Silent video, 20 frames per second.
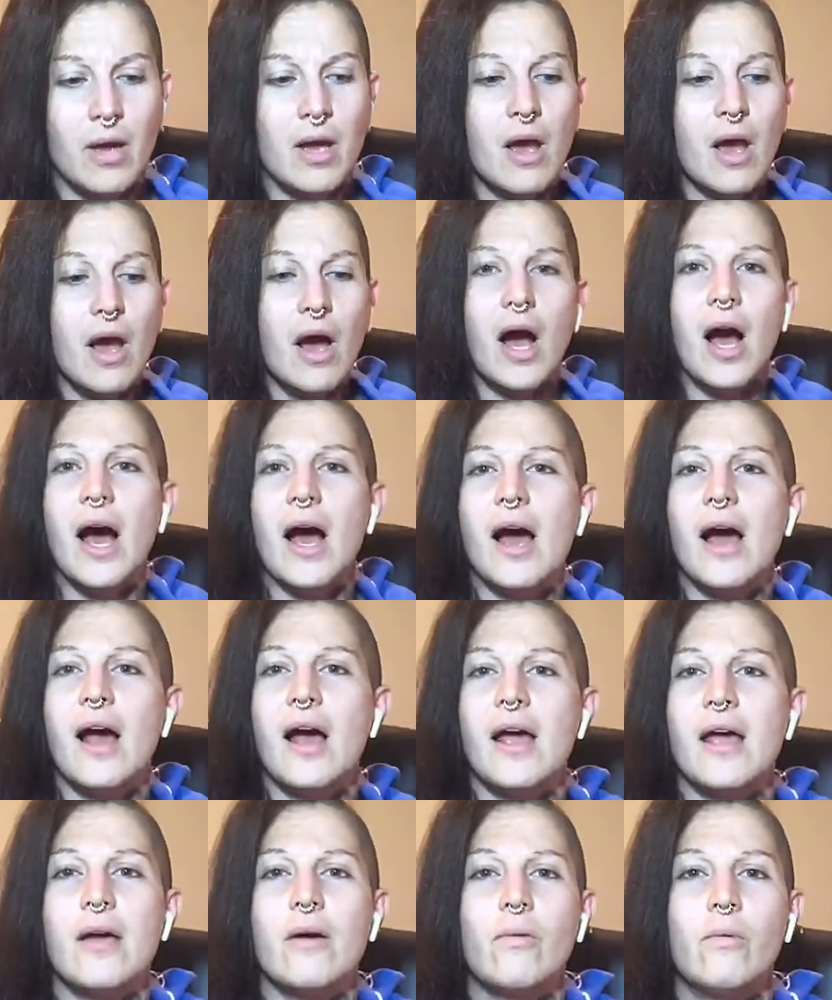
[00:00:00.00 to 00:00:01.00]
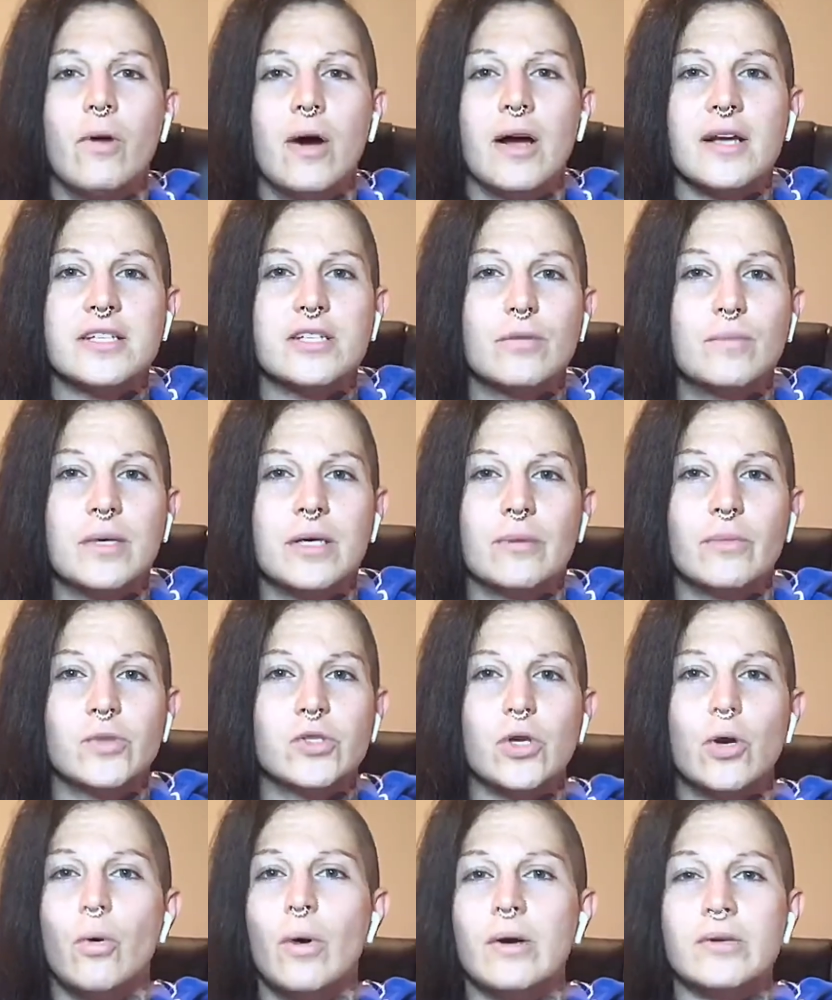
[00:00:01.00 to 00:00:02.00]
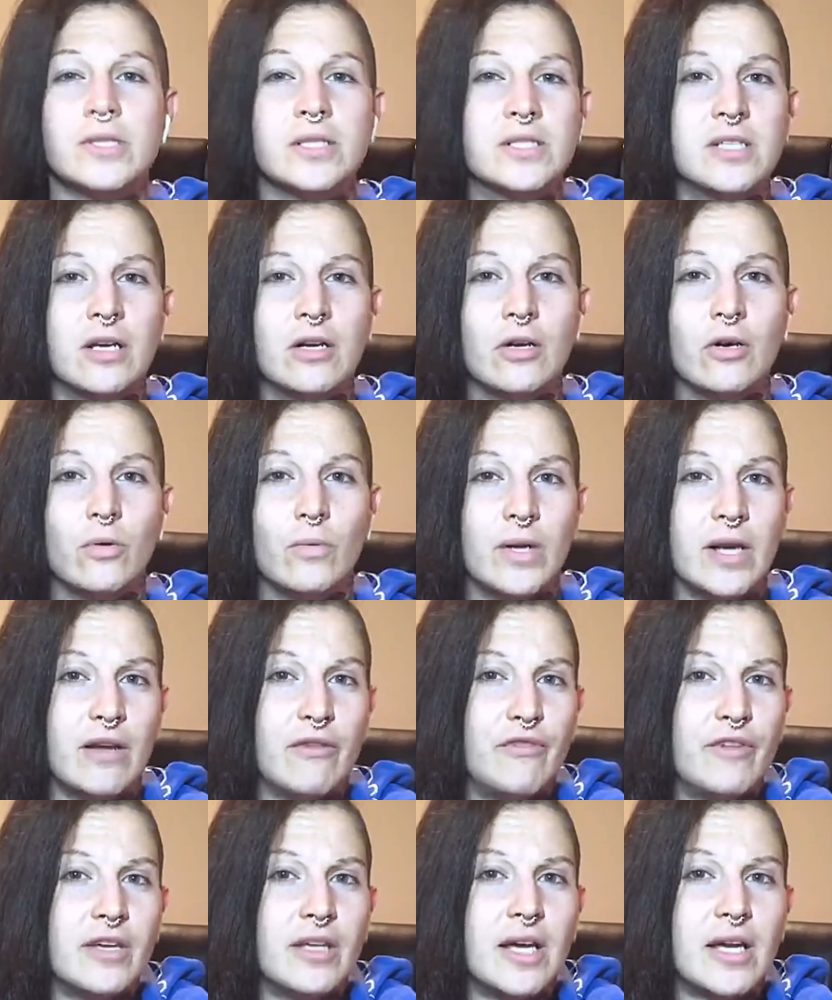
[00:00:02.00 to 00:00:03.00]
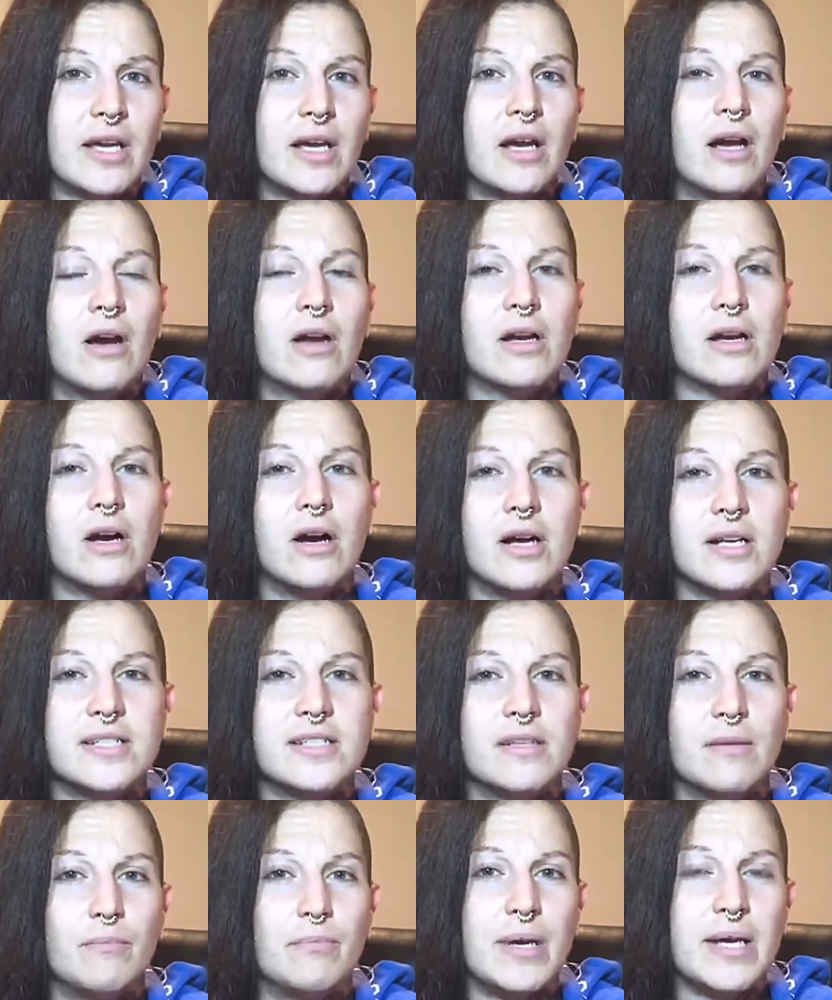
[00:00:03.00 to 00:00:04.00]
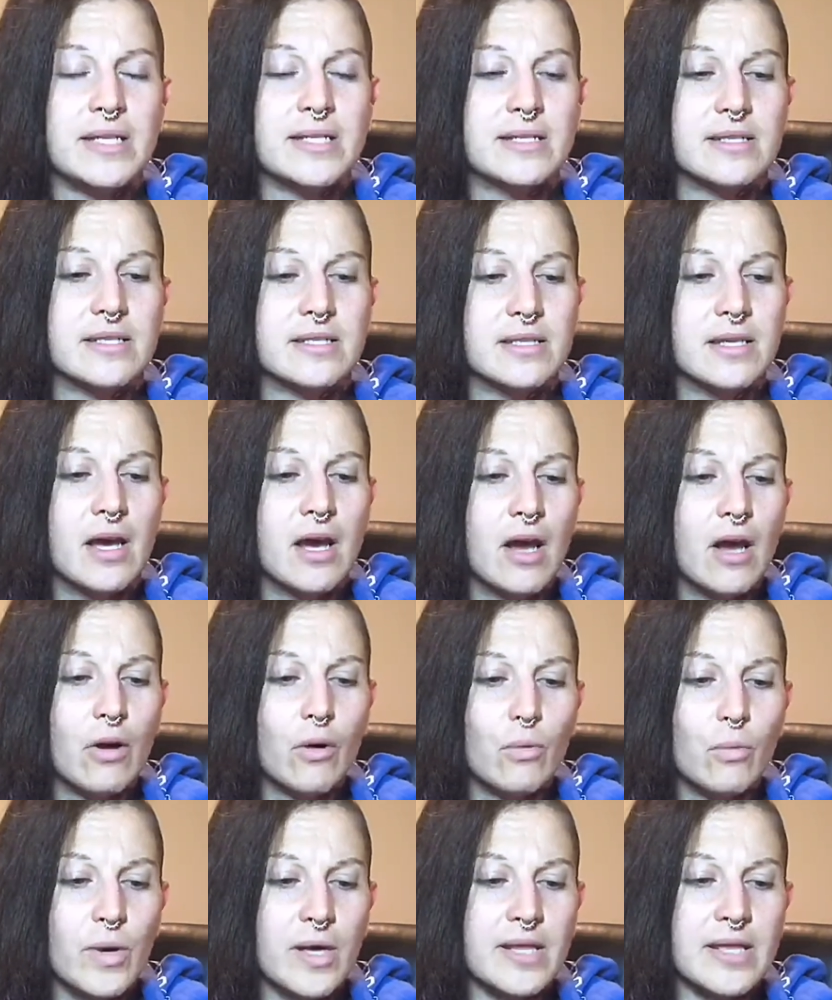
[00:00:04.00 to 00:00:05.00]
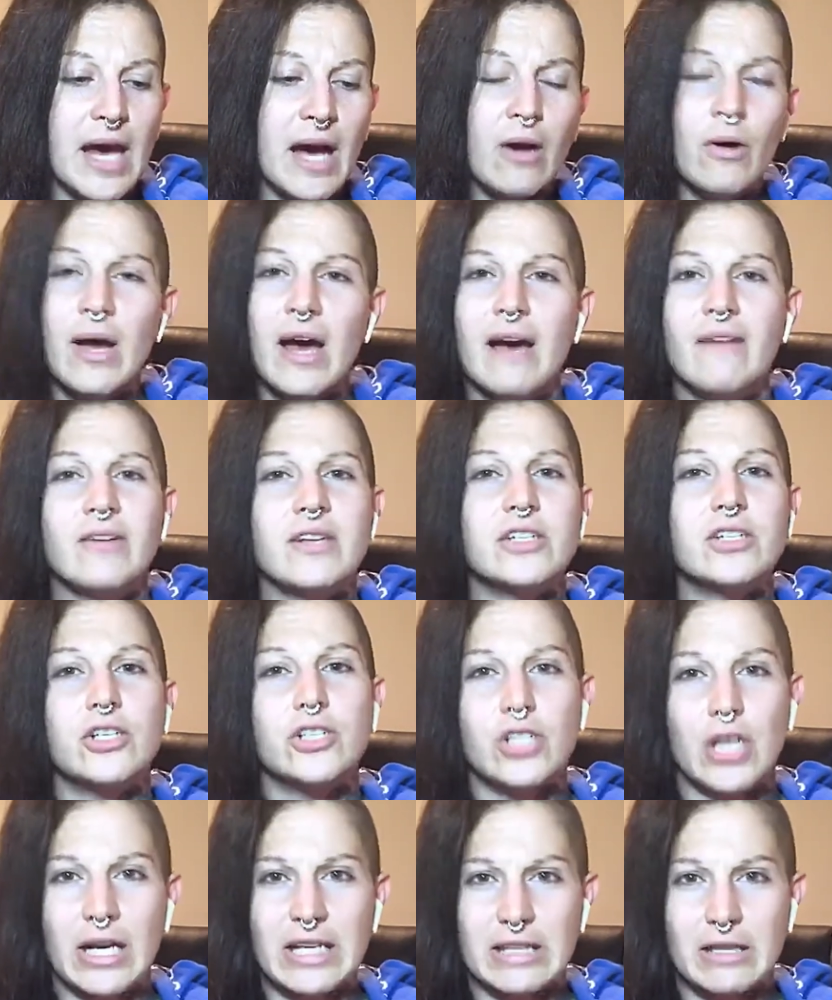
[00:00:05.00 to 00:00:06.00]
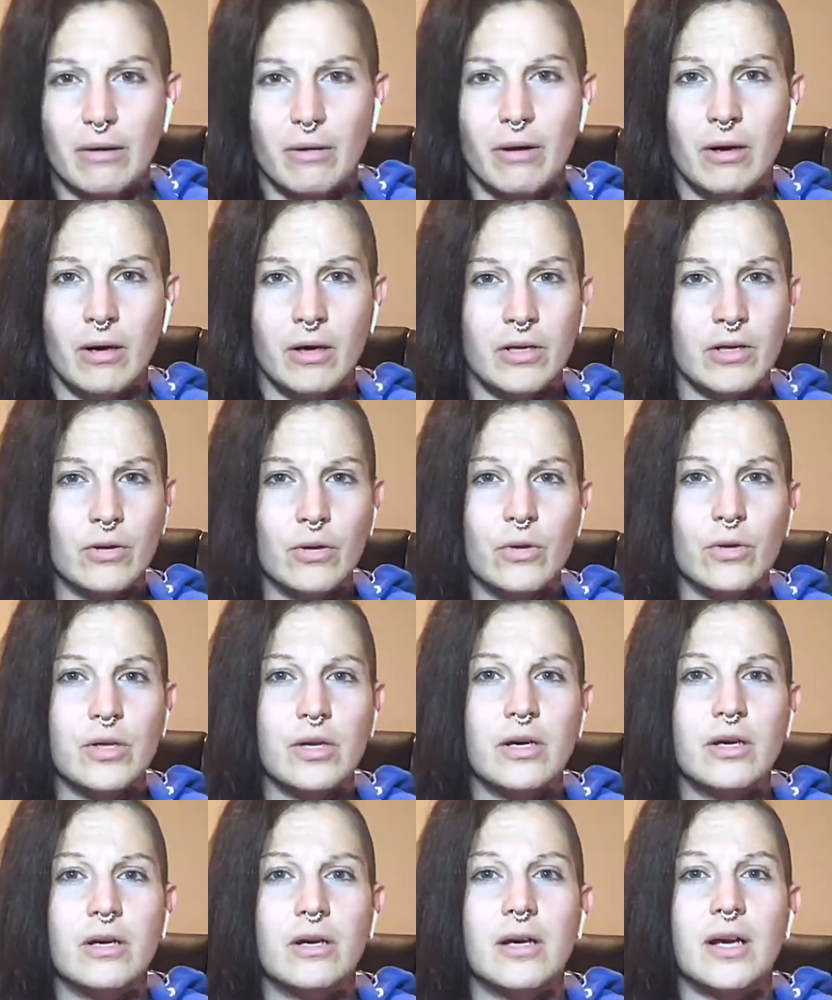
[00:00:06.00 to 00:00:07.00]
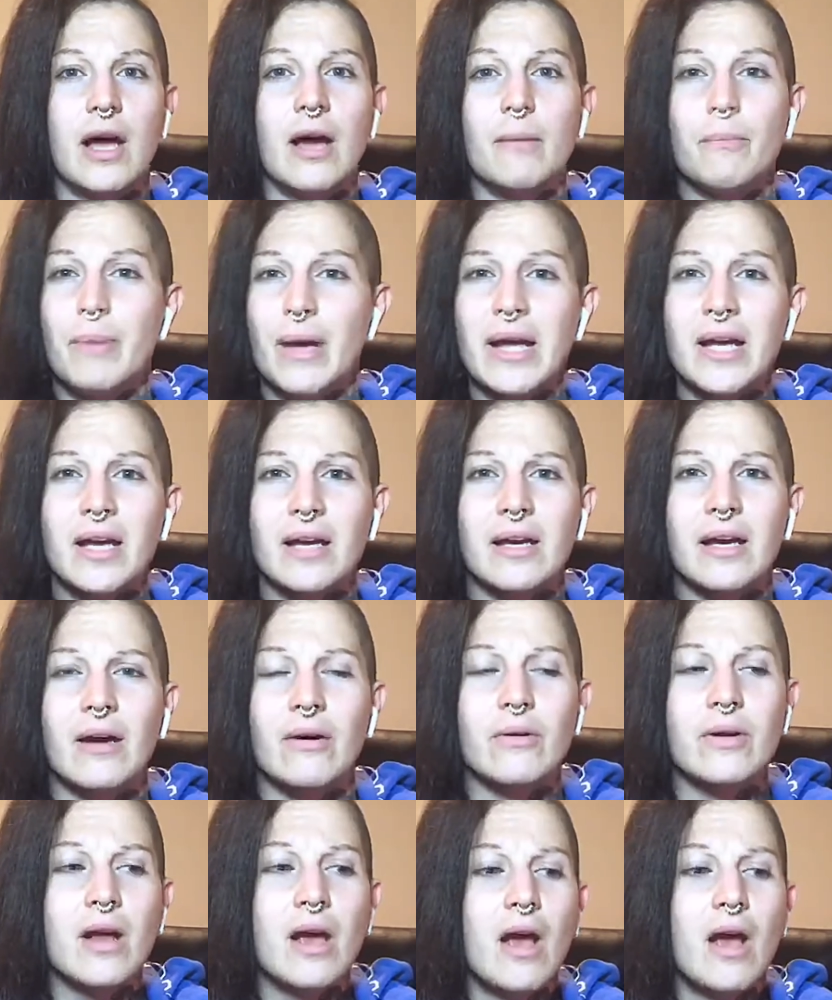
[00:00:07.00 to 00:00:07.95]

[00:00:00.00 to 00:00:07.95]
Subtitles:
I want to be able to go out to dinner when I feel like it on a constant basis without having to check the bank account.